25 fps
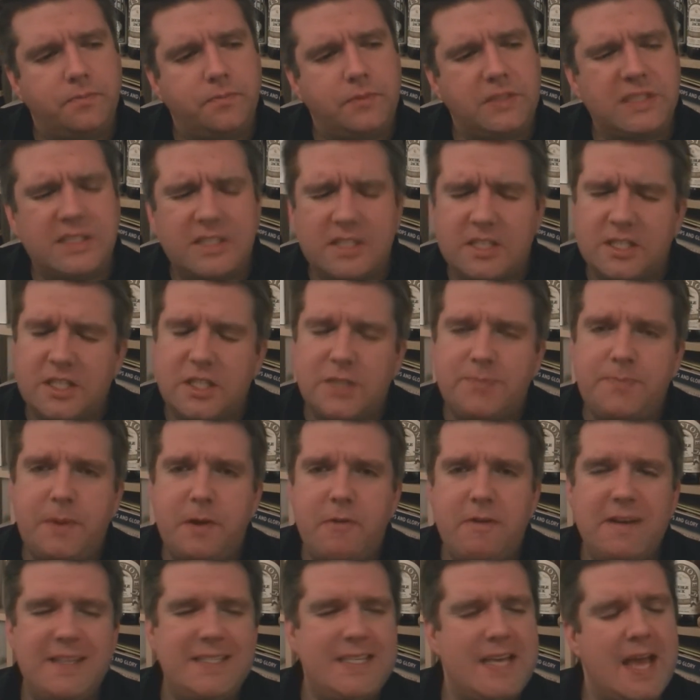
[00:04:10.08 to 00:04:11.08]
there's a
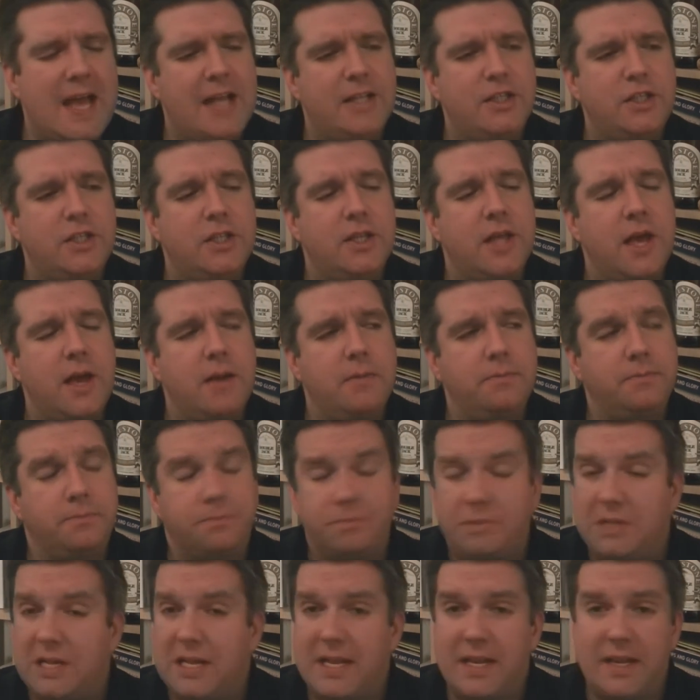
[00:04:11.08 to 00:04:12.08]
spirity edge in there.
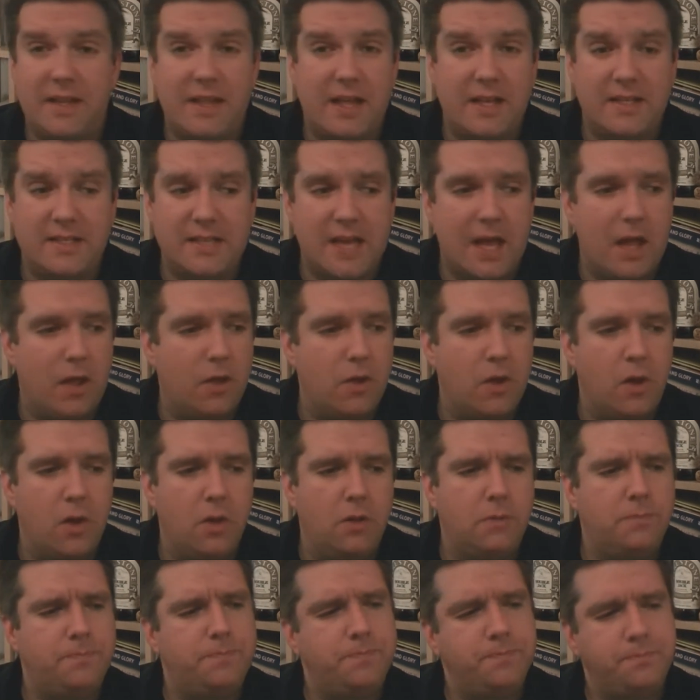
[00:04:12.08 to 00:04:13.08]
Clearly that's the
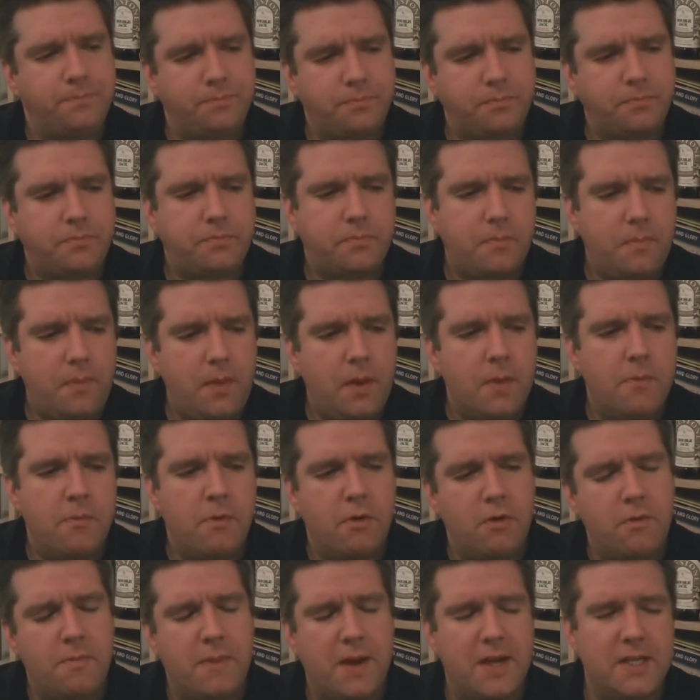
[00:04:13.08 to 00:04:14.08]
alcohol.
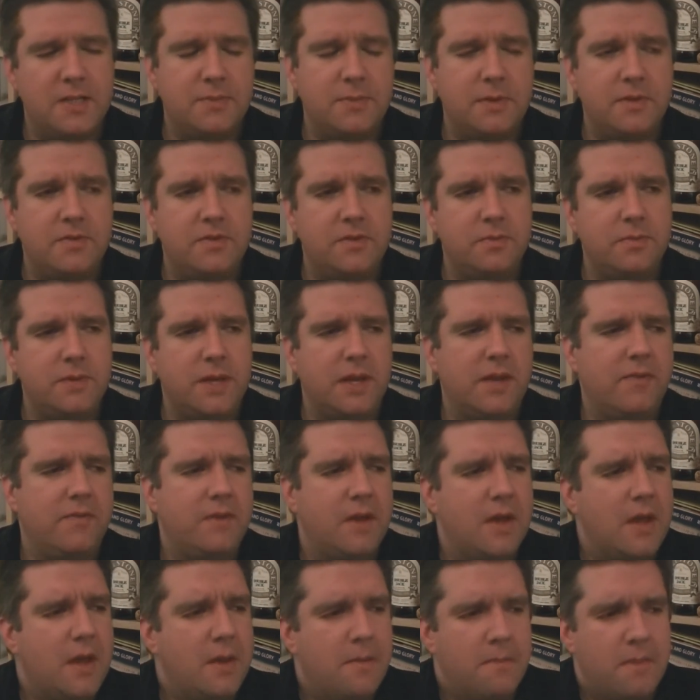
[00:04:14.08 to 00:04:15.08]
But it reminds me of some kind of,
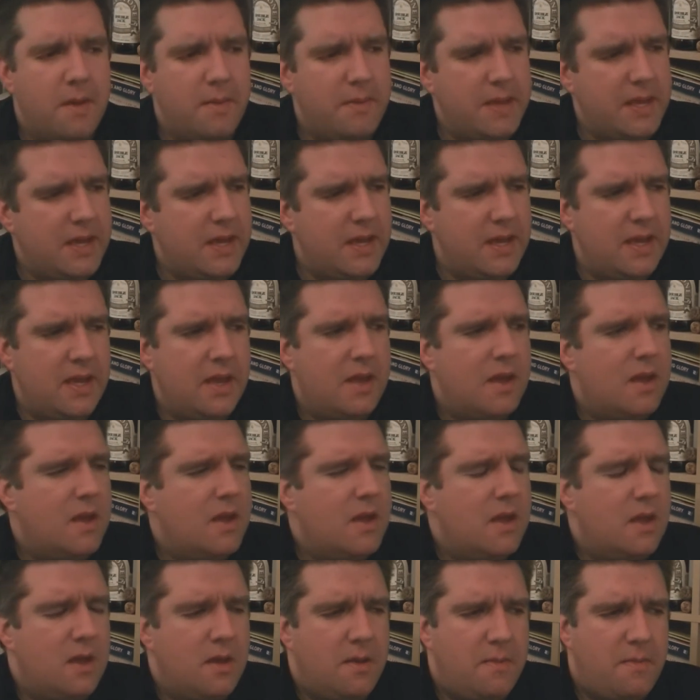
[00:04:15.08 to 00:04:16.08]
maybe
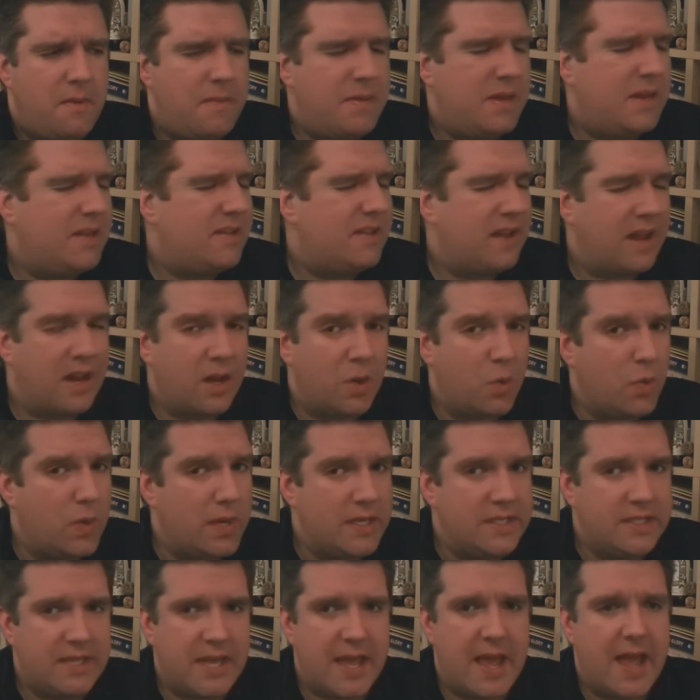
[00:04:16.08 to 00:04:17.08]
slightly
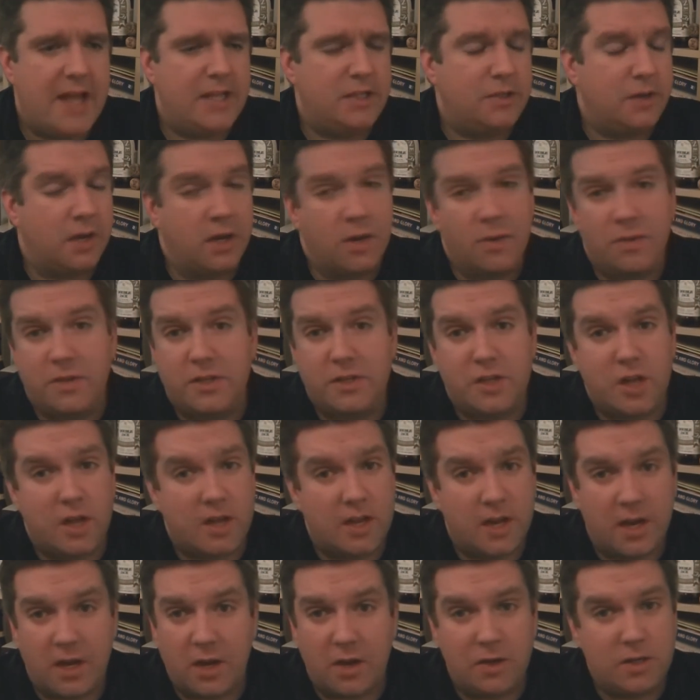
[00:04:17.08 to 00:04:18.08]
whiskey edge. I know it's
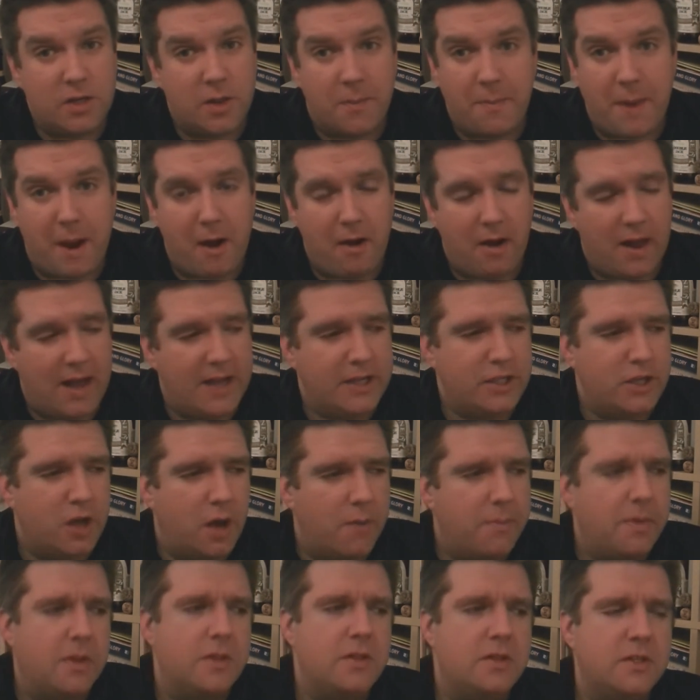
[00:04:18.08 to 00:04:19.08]
not barrel aged at
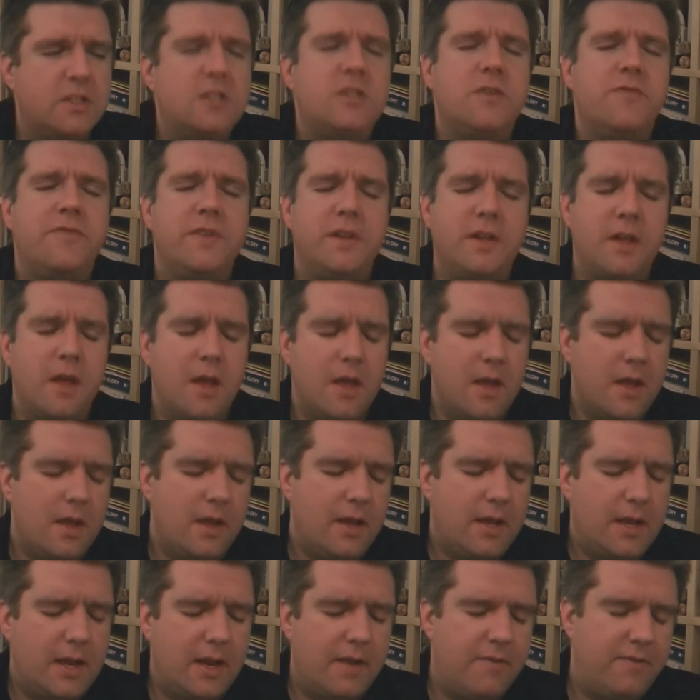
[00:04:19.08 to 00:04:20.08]
all, but there's something
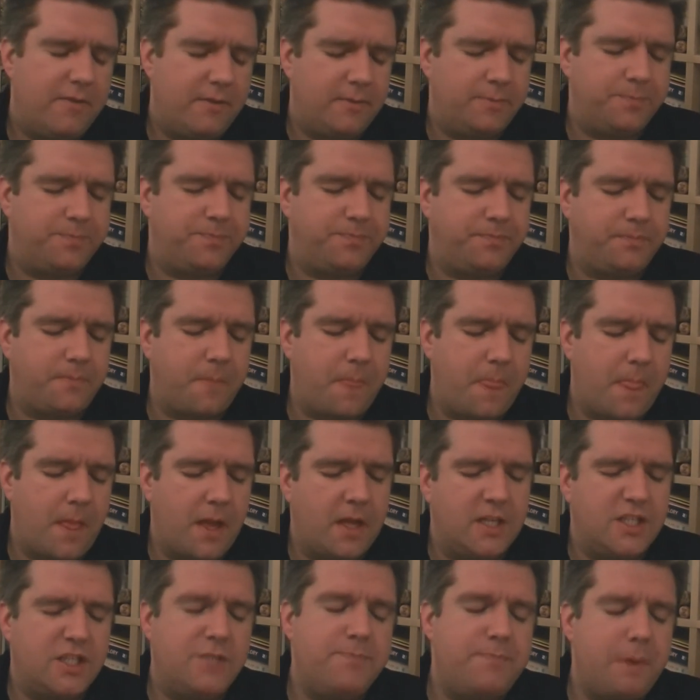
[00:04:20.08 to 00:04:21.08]
kind of
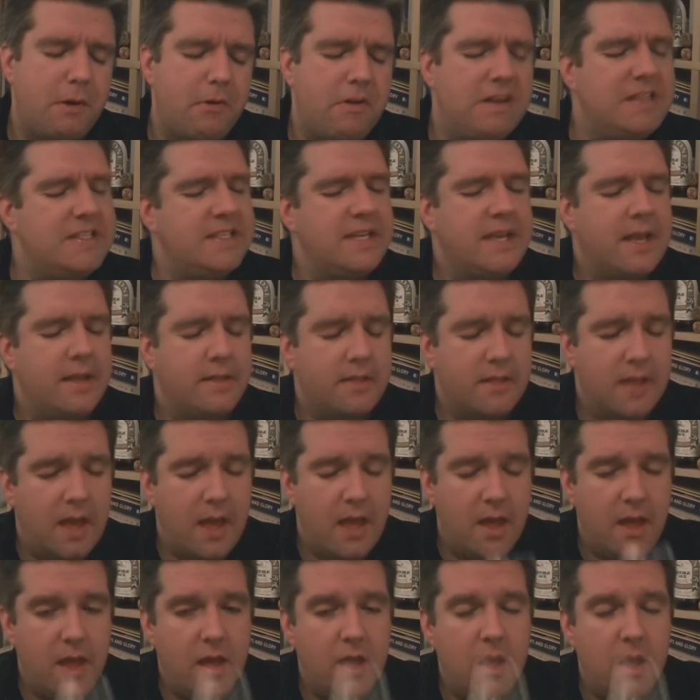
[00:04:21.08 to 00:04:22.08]
spirity in there.